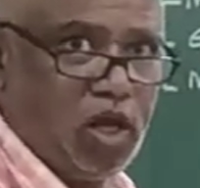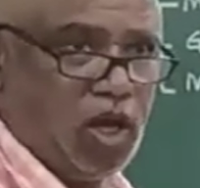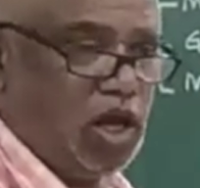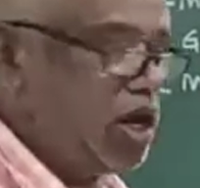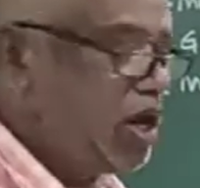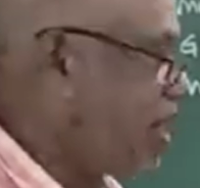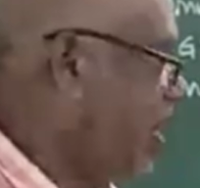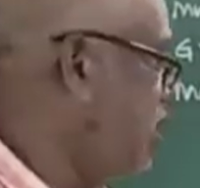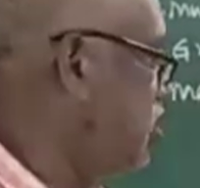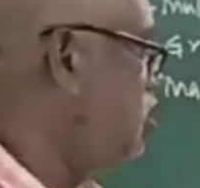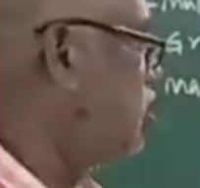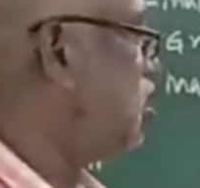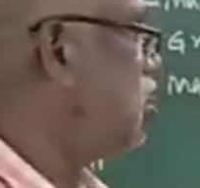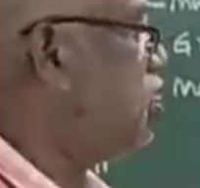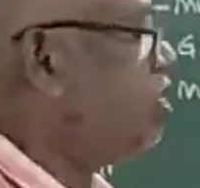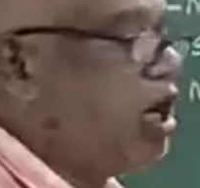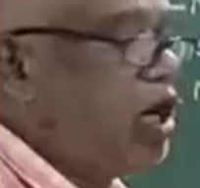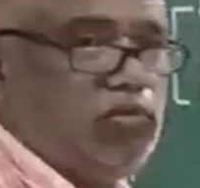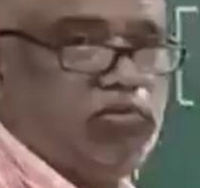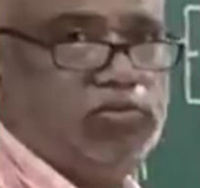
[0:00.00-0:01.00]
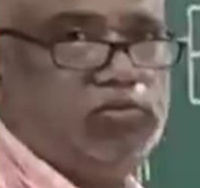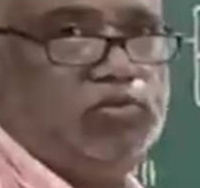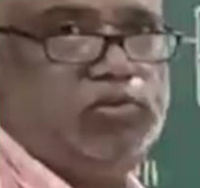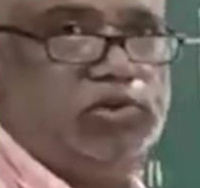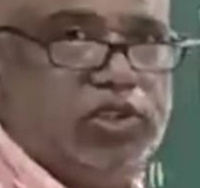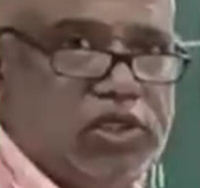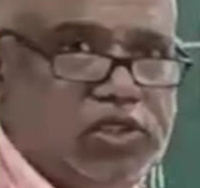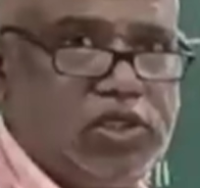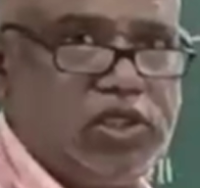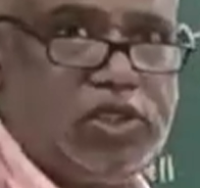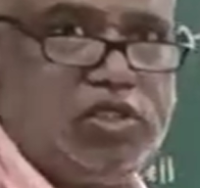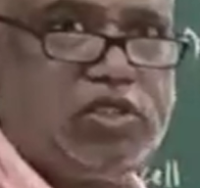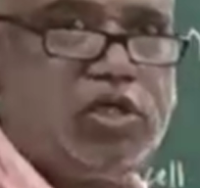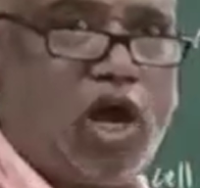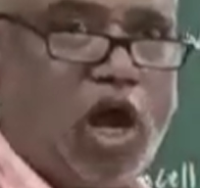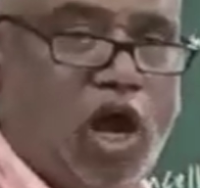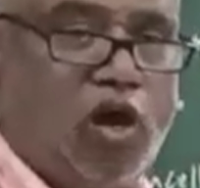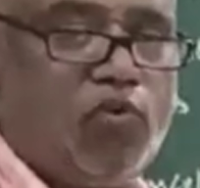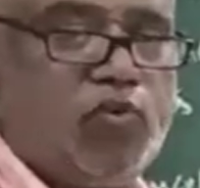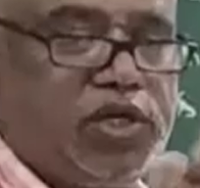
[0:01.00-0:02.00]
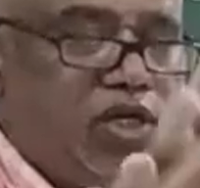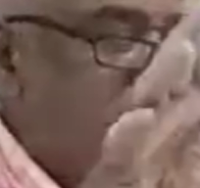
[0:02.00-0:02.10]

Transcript: Right. Now this is how